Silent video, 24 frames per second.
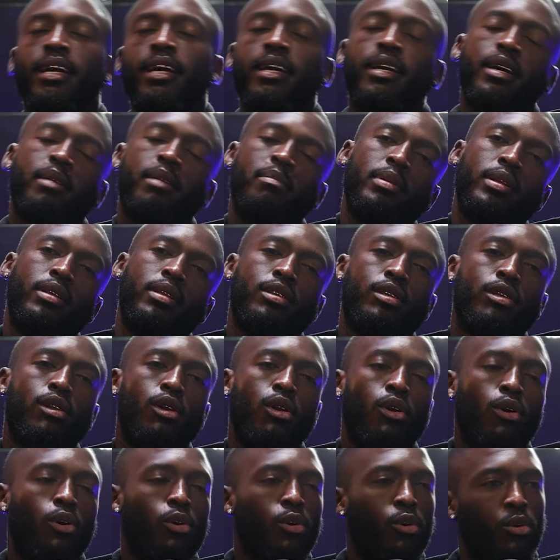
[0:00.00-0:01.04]
like a bit
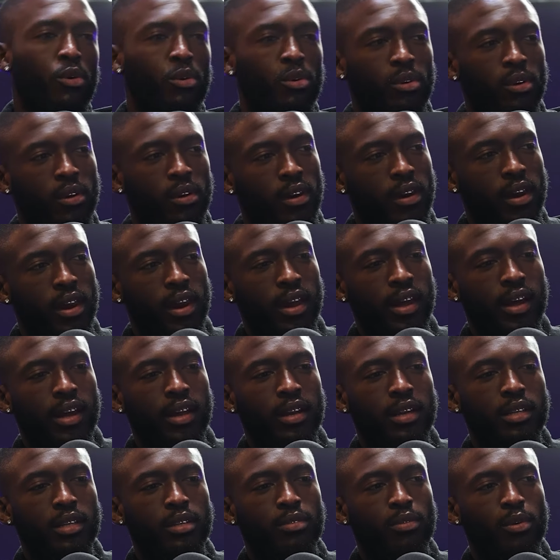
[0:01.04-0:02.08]
slow.
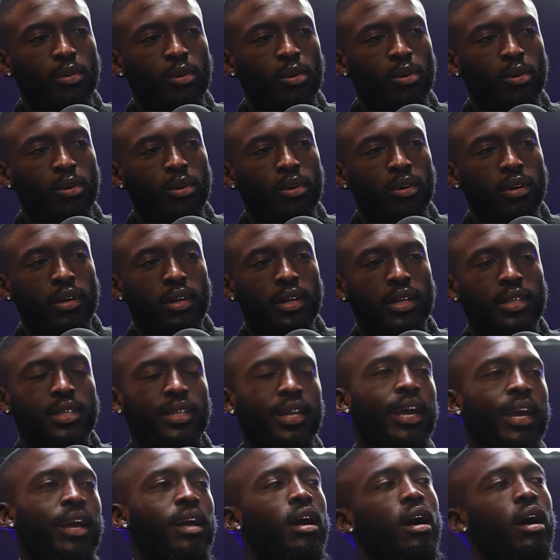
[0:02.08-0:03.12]
and it's for,
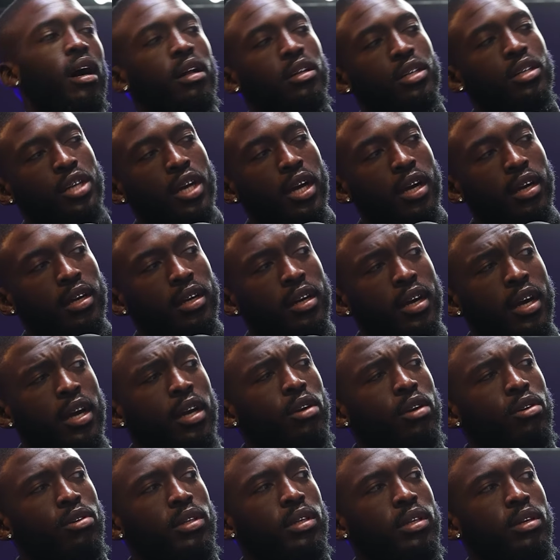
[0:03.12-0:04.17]
it's like culture.
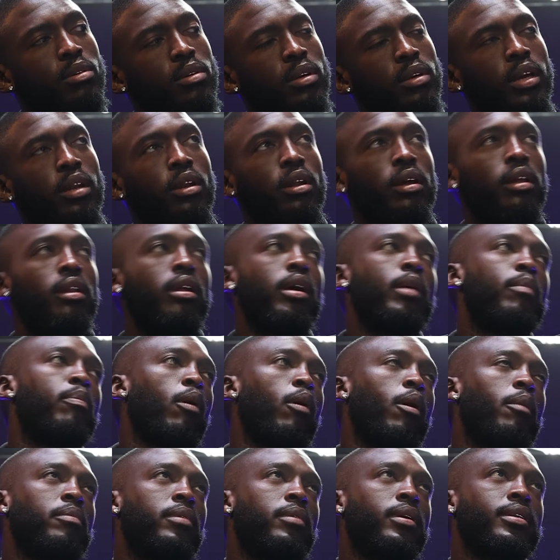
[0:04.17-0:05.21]
You see, mm-hmm. in, in hip
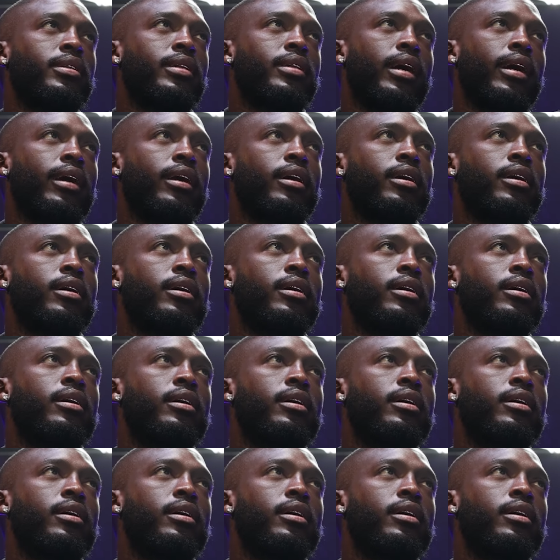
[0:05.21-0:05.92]
hop, there's like